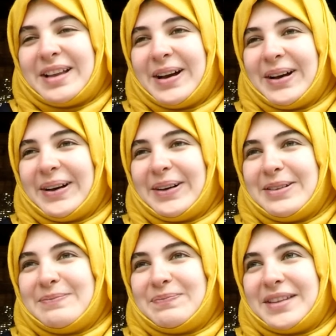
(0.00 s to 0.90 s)

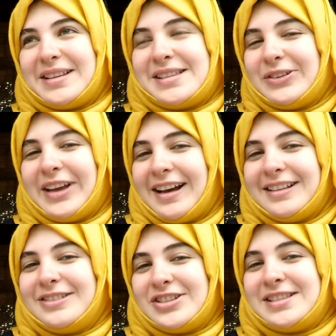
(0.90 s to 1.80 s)
Um, so yeah,
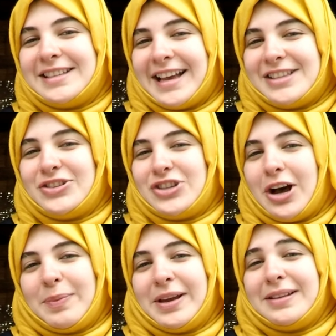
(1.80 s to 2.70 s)
just as you
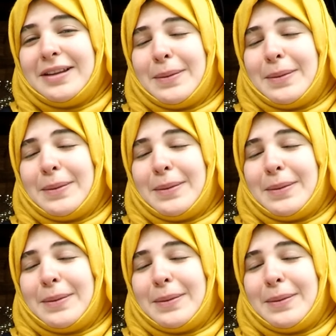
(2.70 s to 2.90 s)
chop it,